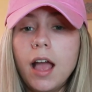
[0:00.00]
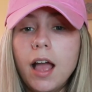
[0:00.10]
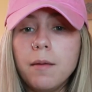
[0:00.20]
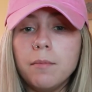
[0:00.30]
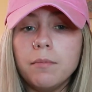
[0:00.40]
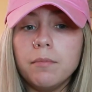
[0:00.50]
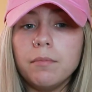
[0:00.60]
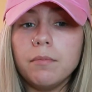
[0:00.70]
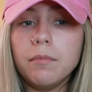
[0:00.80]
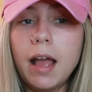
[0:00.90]
am
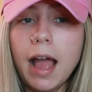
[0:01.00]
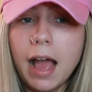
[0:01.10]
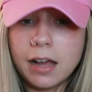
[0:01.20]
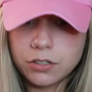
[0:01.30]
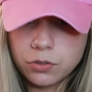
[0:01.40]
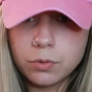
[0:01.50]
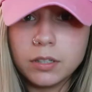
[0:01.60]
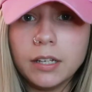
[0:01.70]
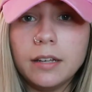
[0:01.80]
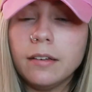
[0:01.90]

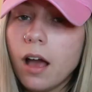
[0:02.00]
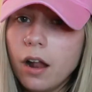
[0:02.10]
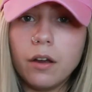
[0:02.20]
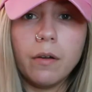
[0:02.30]
actually not